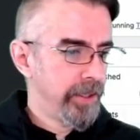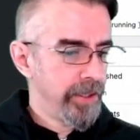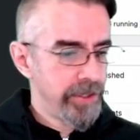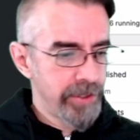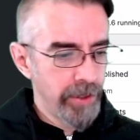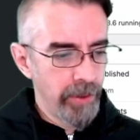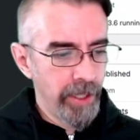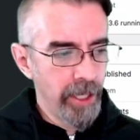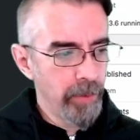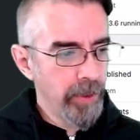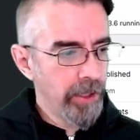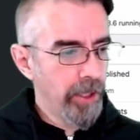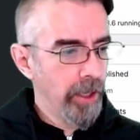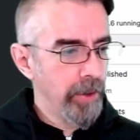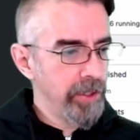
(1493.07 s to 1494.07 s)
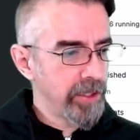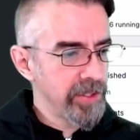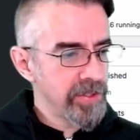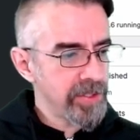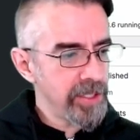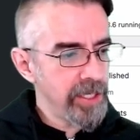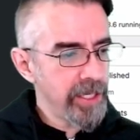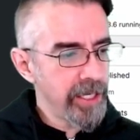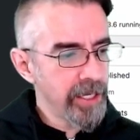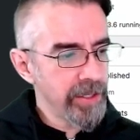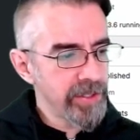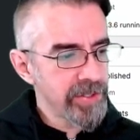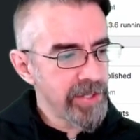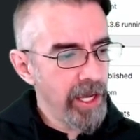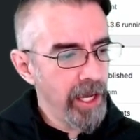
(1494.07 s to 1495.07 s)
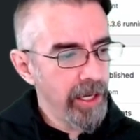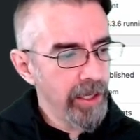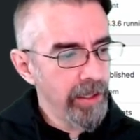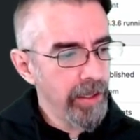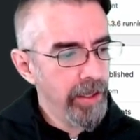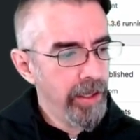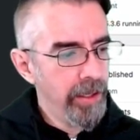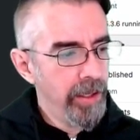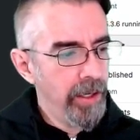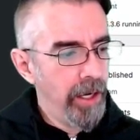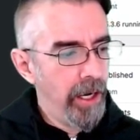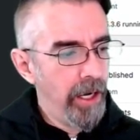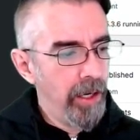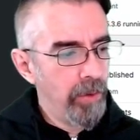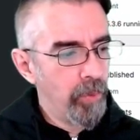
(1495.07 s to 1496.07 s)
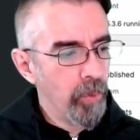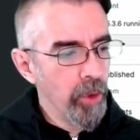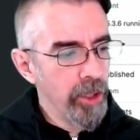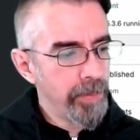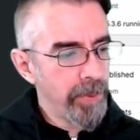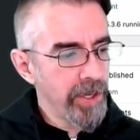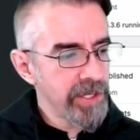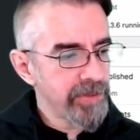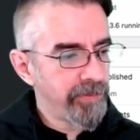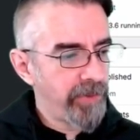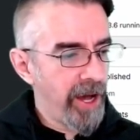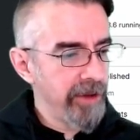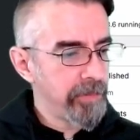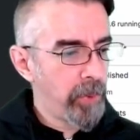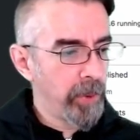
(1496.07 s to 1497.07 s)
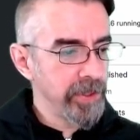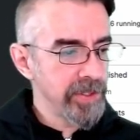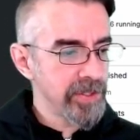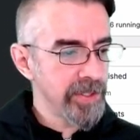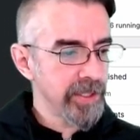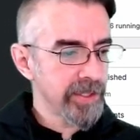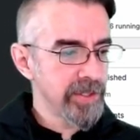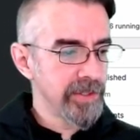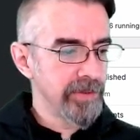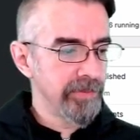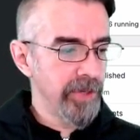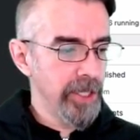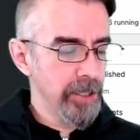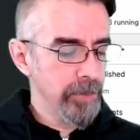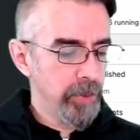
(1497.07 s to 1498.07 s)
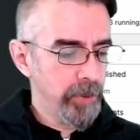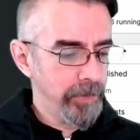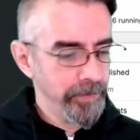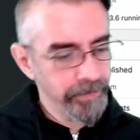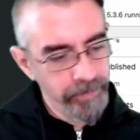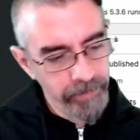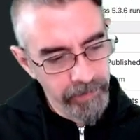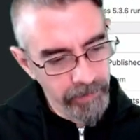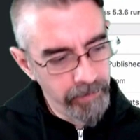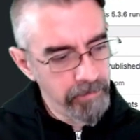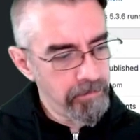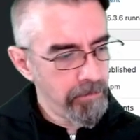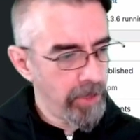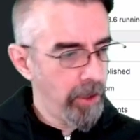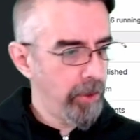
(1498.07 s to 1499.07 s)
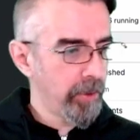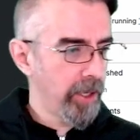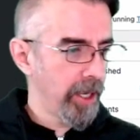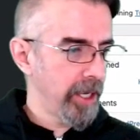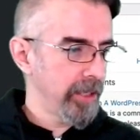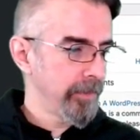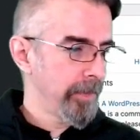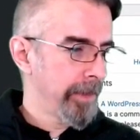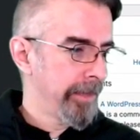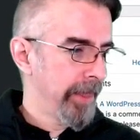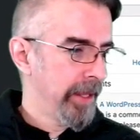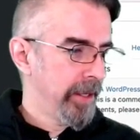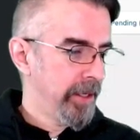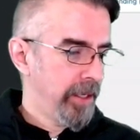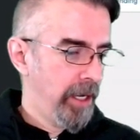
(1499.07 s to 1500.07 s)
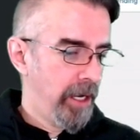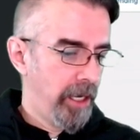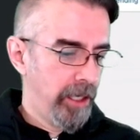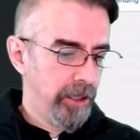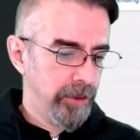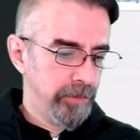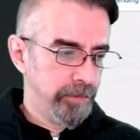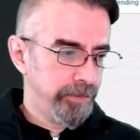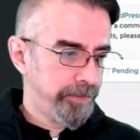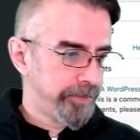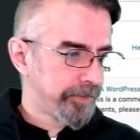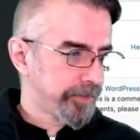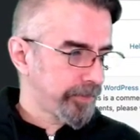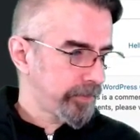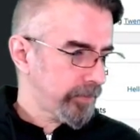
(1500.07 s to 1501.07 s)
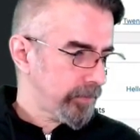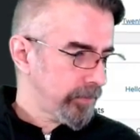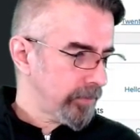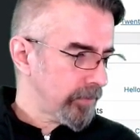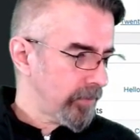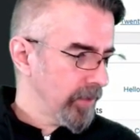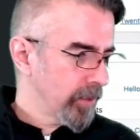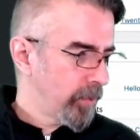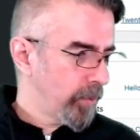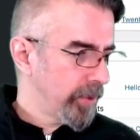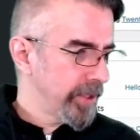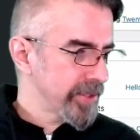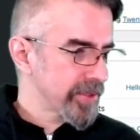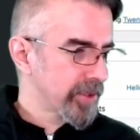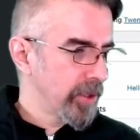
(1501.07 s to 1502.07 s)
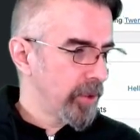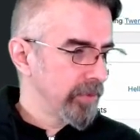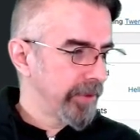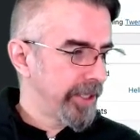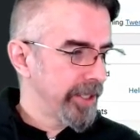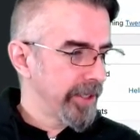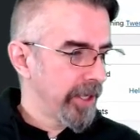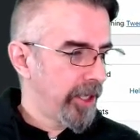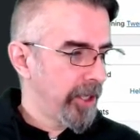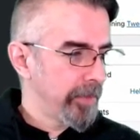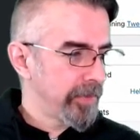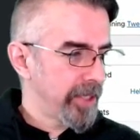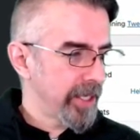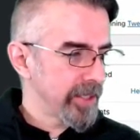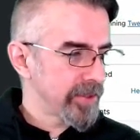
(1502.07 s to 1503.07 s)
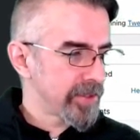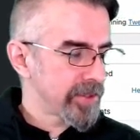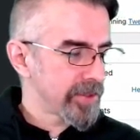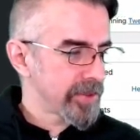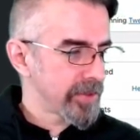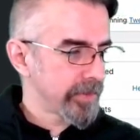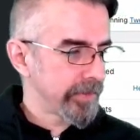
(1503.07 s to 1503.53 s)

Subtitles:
So here we go. And you can see here it's saying WordPress 5.6 is available. Okay. Well, let's go over here to updates.